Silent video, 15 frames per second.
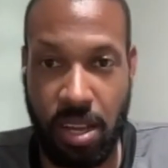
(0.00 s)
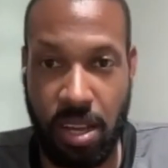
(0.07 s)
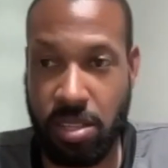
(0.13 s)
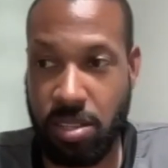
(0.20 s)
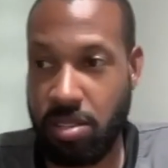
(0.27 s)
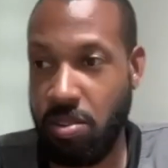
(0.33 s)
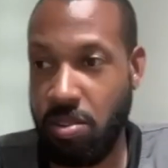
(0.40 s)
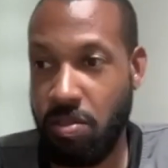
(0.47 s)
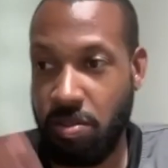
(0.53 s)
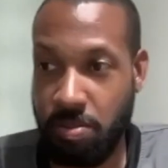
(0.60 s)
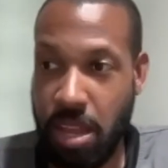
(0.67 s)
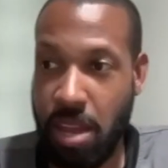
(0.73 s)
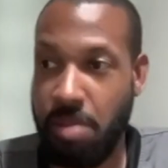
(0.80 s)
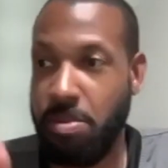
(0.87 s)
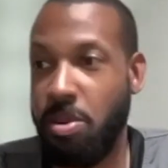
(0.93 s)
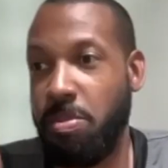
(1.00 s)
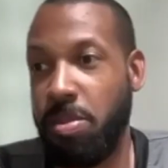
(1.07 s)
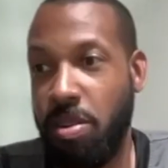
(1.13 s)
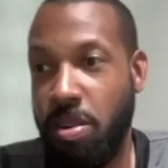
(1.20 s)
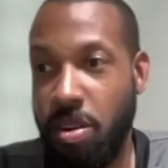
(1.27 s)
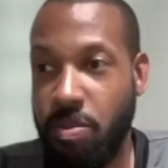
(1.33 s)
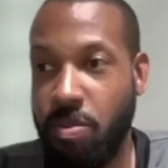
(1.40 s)
And so from that
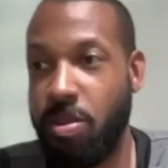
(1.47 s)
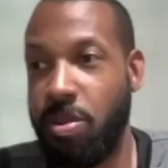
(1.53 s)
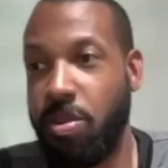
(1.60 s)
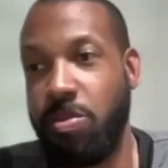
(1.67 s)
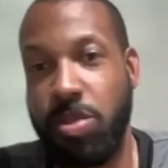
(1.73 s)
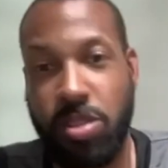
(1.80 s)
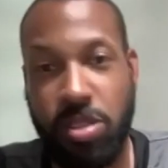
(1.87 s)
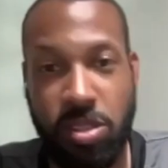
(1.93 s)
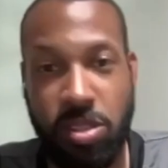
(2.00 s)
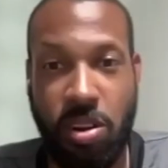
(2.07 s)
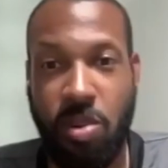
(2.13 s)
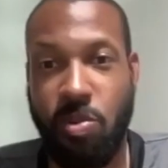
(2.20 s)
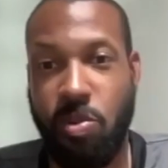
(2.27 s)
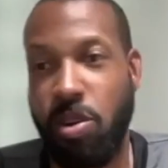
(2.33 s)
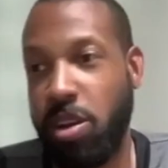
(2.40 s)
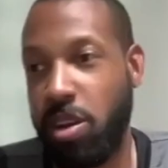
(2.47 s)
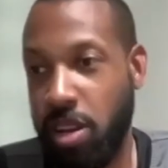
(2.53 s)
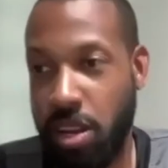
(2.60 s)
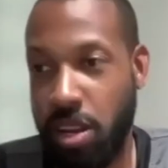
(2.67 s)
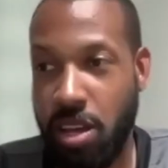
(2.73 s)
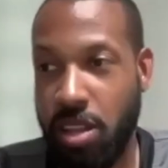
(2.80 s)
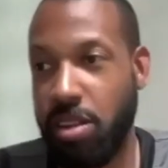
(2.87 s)
moment onward, we just started working
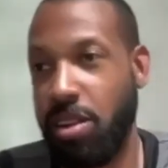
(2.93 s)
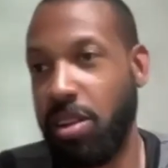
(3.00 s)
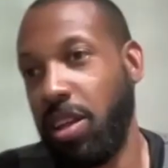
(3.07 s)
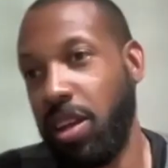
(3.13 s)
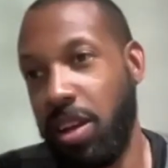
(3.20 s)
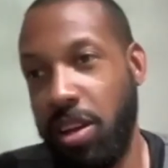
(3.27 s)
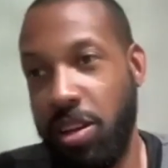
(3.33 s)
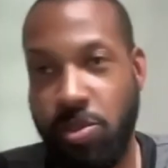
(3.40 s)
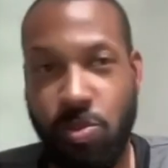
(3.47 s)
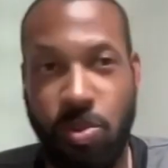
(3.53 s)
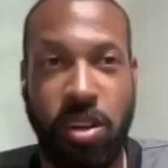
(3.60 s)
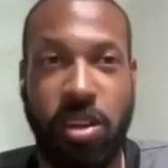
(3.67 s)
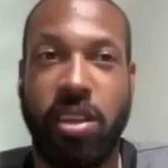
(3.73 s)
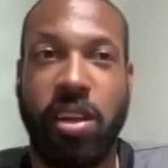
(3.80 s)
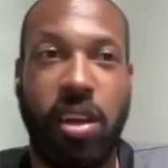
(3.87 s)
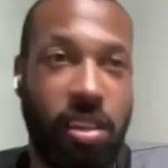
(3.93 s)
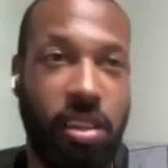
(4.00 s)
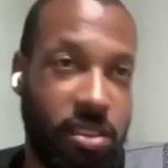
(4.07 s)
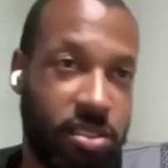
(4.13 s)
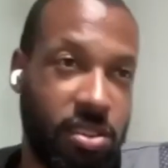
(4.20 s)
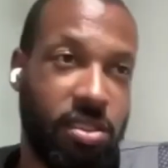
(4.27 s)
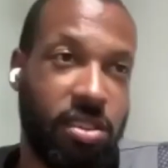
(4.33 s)
together, and like us working
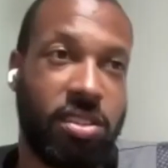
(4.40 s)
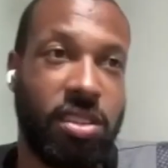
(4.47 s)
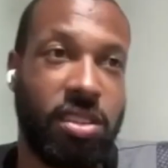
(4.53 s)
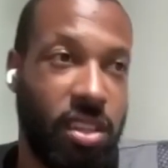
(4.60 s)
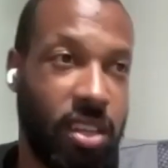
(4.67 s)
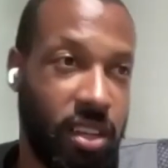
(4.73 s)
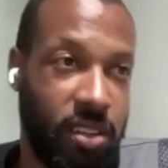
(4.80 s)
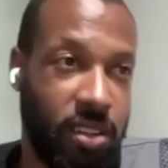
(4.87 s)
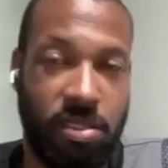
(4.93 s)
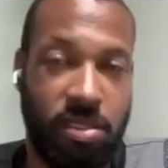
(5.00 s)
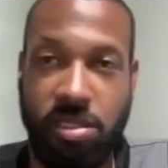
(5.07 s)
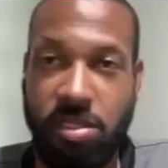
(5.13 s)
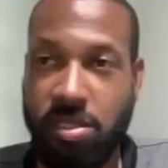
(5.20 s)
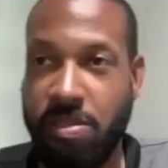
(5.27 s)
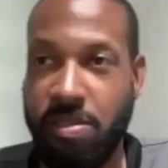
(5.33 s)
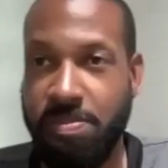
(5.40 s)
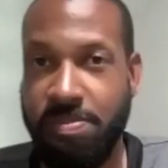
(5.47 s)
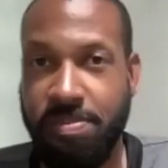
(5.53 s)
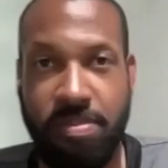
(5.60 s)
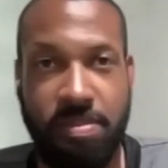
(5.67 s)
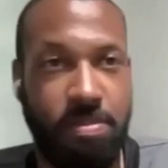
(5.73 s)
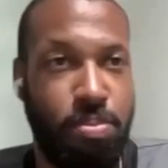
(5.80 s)
together turned into like this
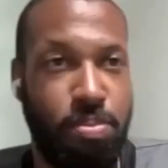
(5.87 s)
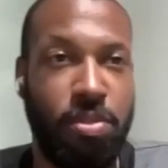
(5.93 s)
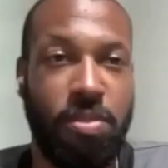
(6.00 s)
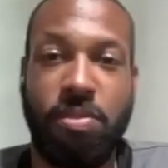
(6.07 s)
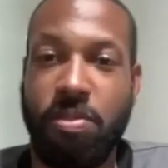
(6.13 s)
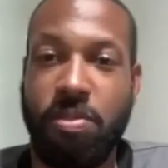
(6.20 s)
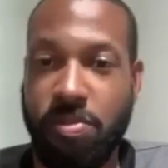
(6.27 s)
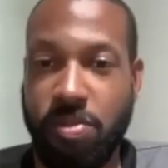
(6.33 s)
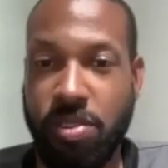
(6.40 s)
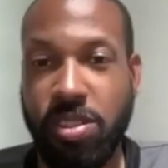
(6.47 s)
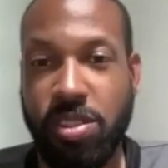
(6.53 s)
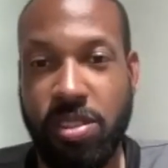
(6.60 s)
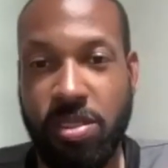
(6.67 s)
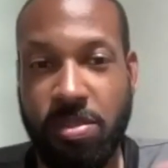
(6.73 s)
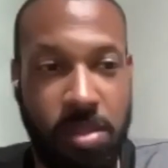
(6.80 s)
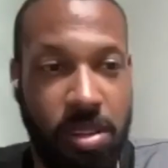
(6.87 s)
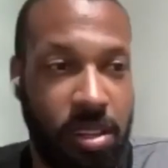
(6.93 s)
beautiful friendship